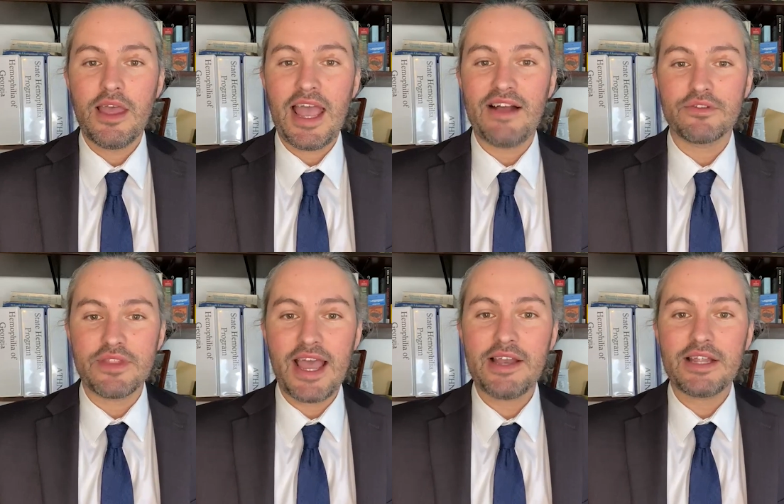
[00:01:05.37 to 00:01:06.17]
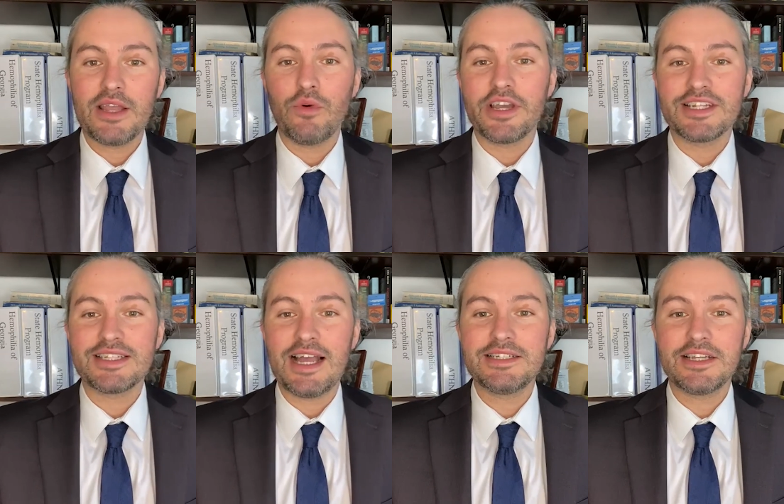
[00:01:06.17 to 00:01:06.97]
After that, it will get
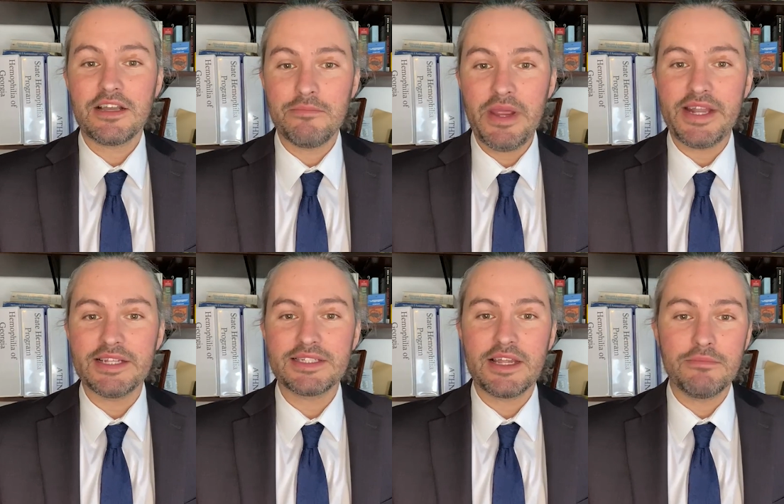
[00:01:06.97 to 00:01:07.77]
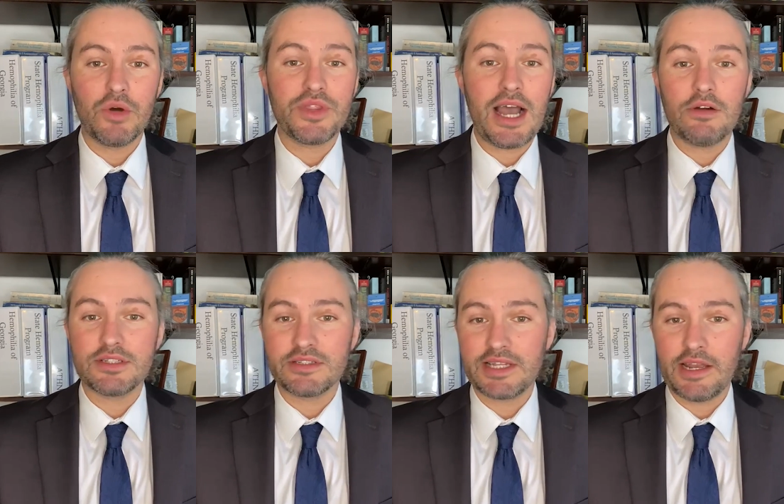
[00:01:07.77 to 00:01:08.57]
assigned to committees in both the House
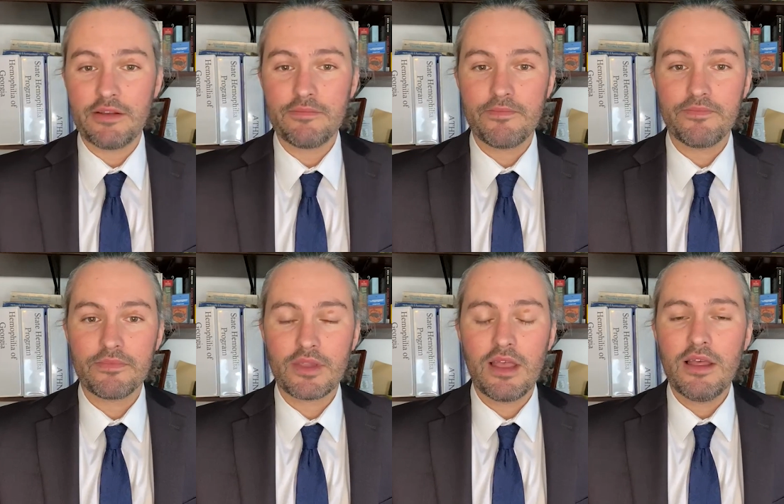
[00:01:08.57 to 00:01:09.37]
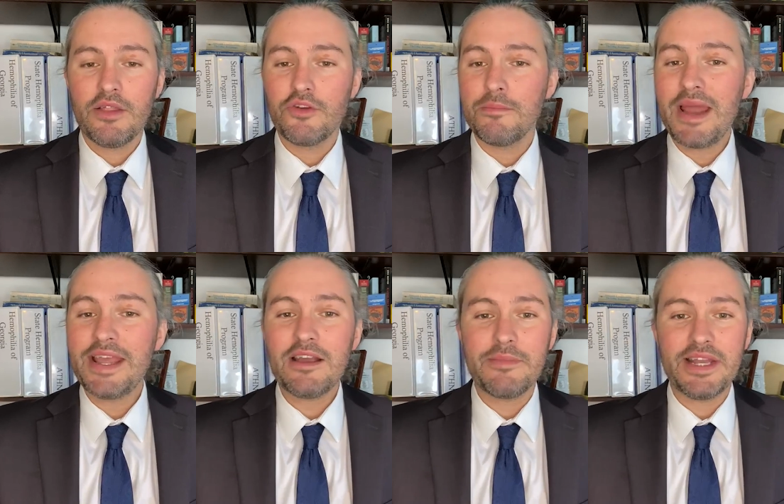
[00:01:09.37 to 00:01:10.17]
and Senate. There are
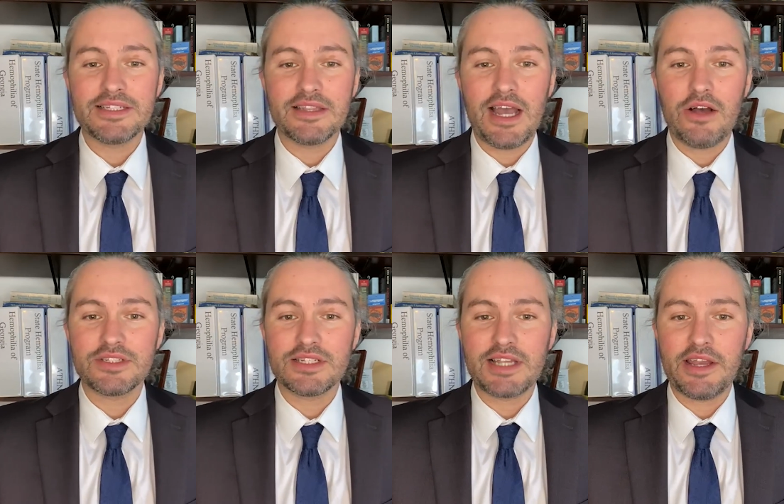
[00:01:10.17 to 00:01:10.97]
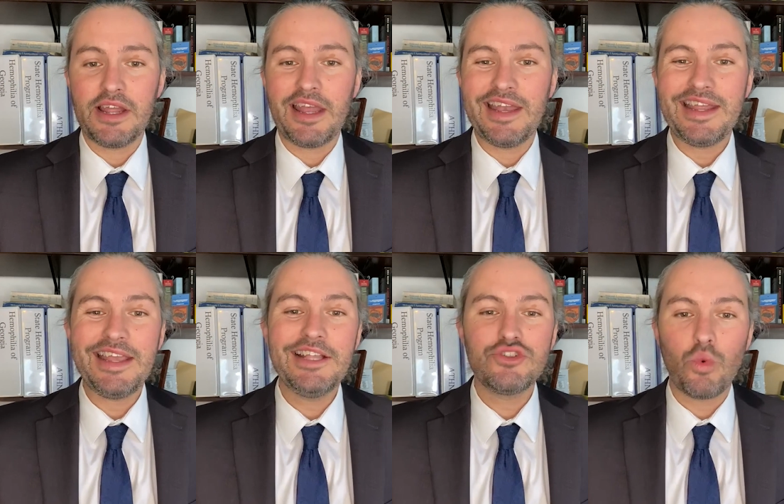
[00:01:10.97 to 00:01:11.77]
many committees in the House and Senate, and
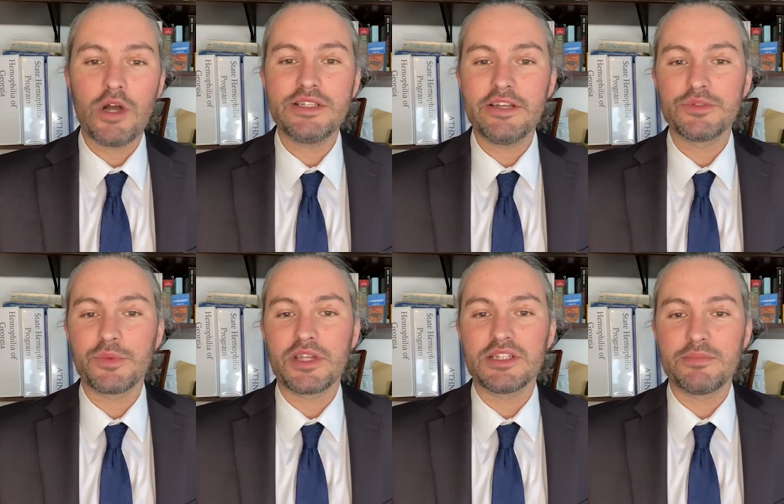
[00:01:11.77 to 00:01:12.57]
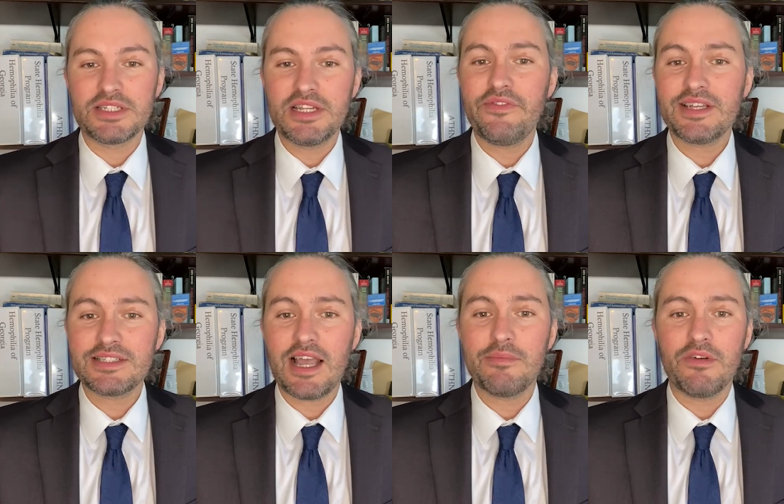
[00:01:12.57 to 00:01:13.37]
each one deals with a specific
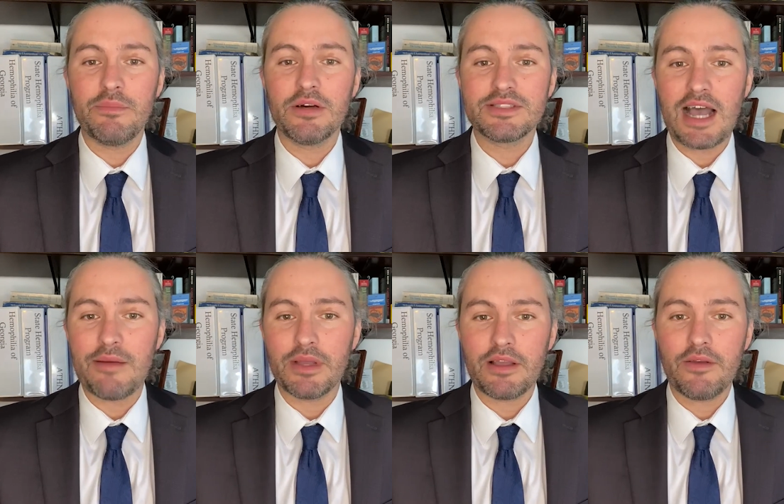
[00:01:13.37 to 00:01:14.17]
type of bill topic.